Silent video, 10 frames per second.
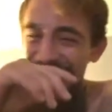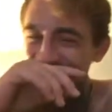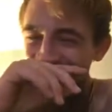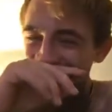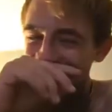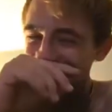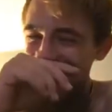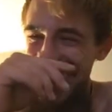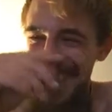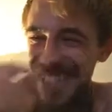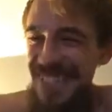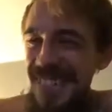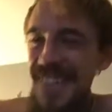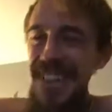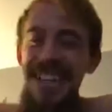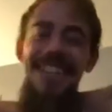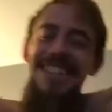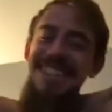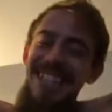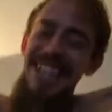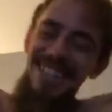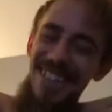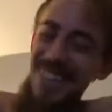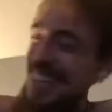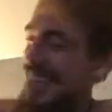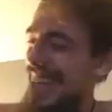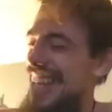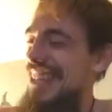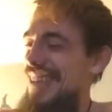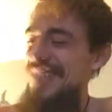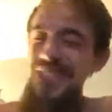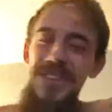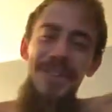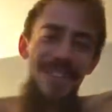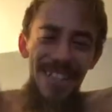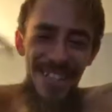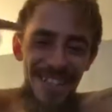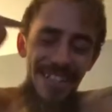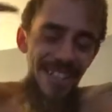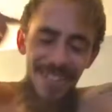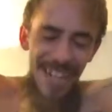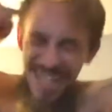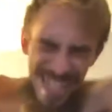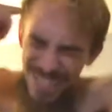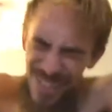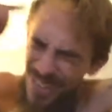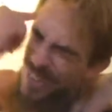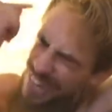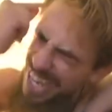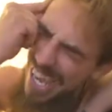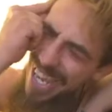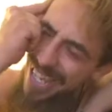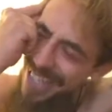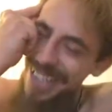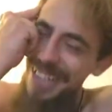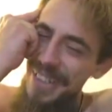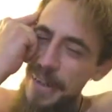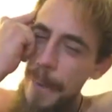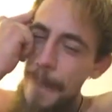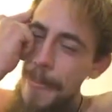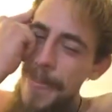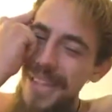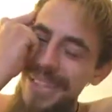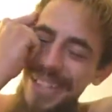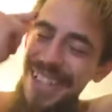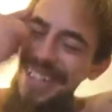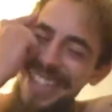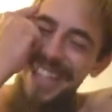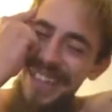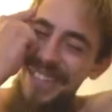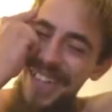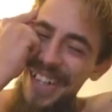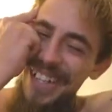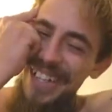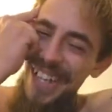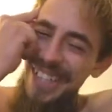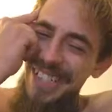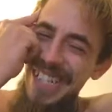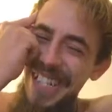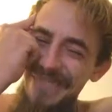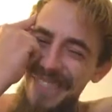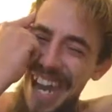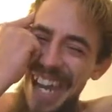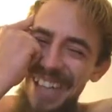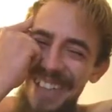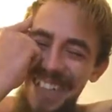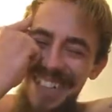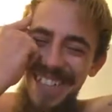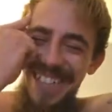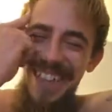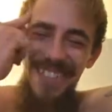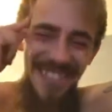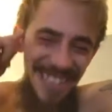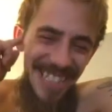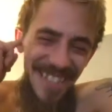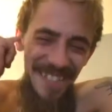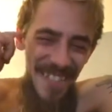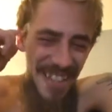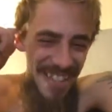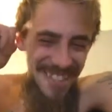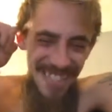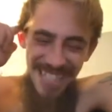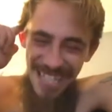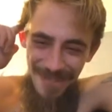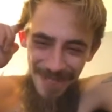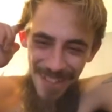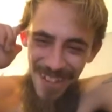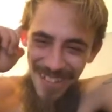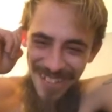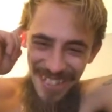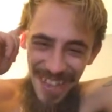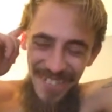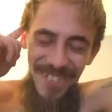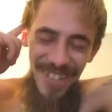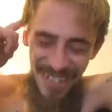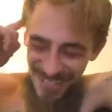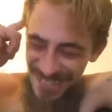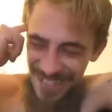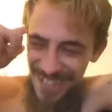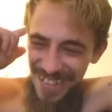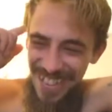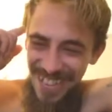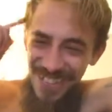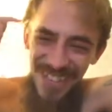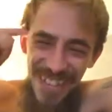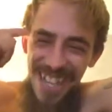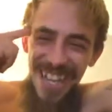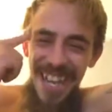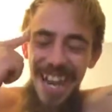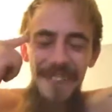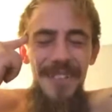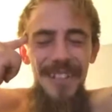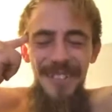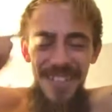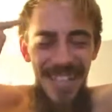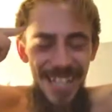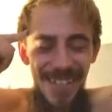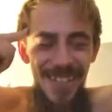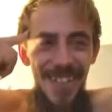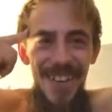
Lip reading: know what I'm saying? And it's like, so in your head, you're in your own head. It's literally like a fucking constant battle with yourself. And see, Desperado, I fucks with you because I really feel like you